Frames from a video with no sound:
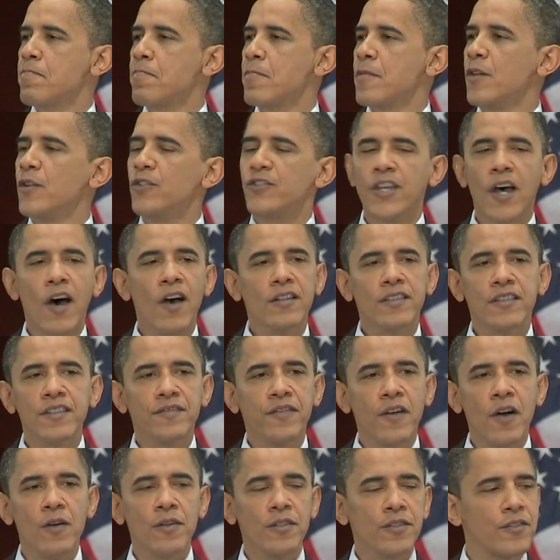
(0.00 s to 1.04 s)
You talk to
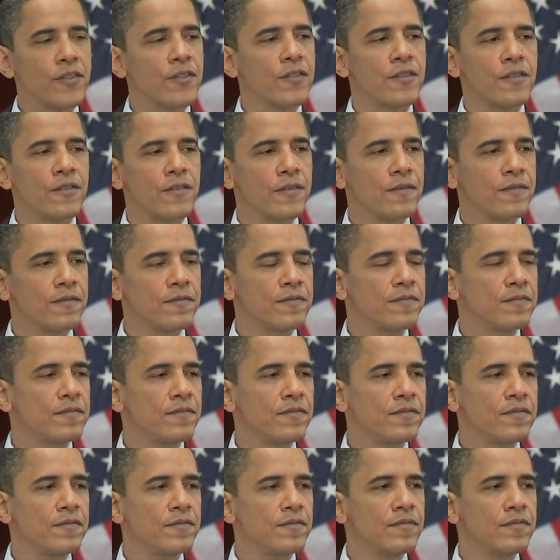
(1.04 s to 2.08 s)
folks,
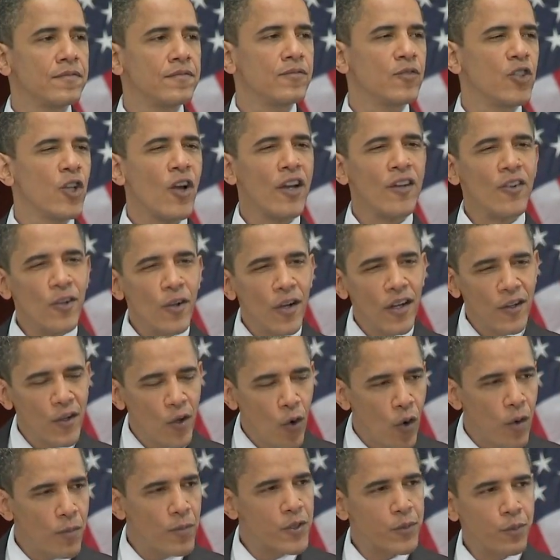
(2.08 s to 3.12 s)
you're under
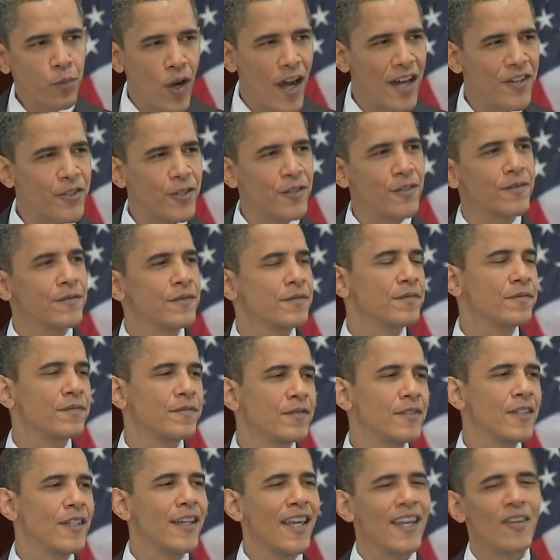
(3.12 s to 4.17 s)
enormous pressure,
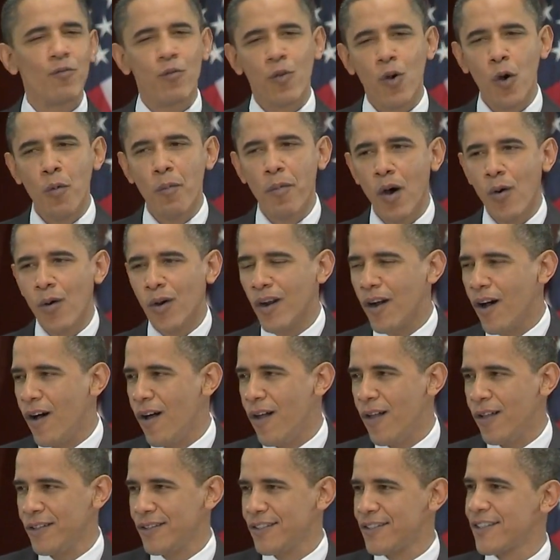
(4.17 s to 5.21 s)
you're getting
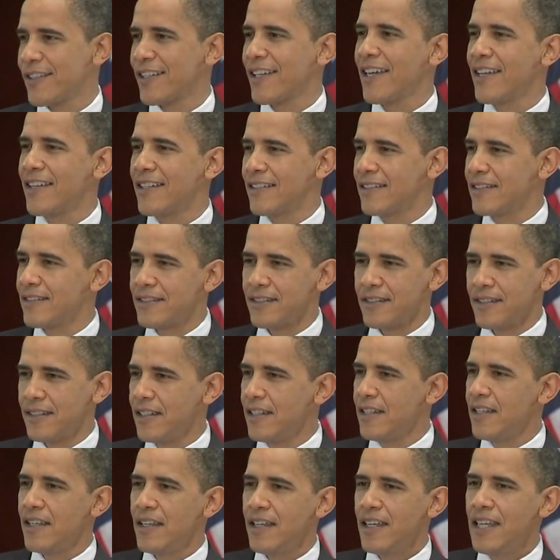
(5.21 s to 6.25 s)
robocalls, you're getting
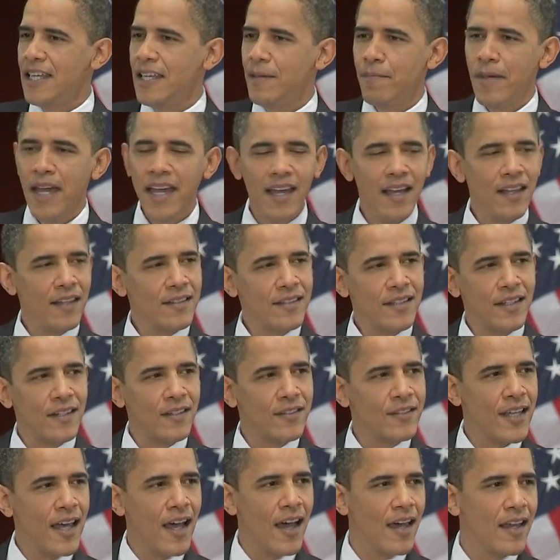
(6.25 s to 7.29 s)
emails that are
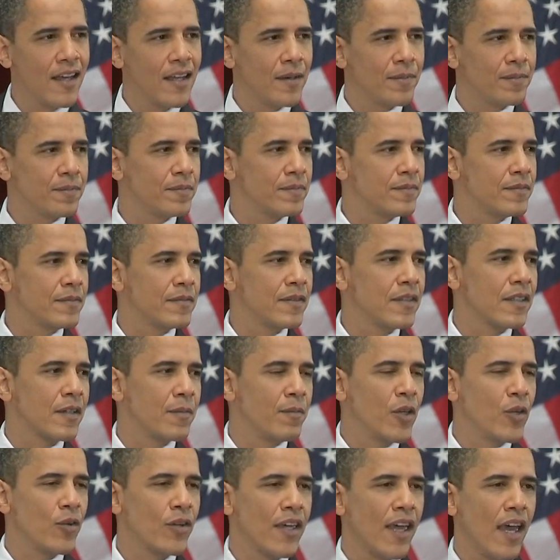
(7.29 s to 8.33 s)
tying up the
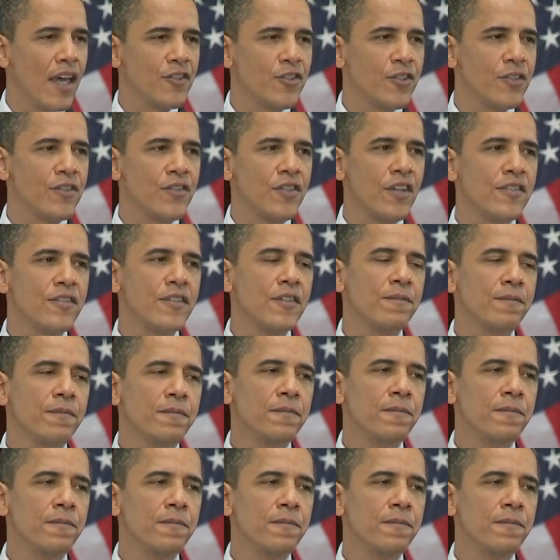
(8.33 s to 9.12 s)
communication system.